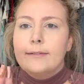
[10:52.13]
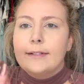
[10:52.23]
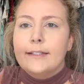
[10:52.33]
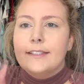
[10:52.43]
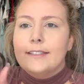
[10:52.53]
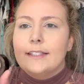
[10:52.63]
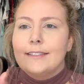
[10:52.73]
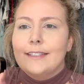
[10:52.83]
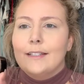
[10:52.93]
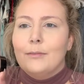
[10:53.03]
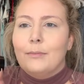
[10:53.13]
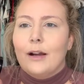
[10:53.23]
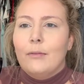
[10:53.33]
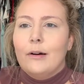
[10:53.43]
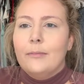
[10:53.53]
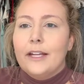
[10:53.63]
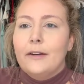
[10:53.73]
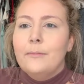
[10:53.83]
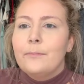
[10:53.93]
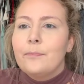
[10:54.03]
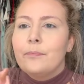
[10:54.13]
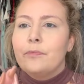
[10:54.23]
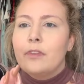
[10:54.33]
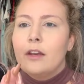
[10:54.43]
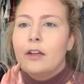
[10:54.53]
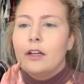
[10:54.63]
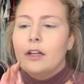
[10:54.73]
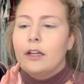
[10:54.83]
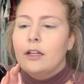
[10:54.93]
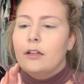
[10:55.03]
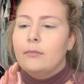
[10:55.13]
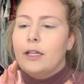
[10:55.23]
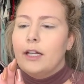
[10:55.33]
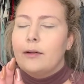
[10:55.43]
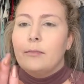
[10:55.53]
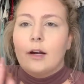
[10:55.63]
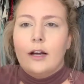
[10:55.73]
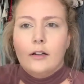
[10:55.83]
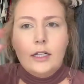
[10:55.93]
Anastasia brow pomade, and medium brow,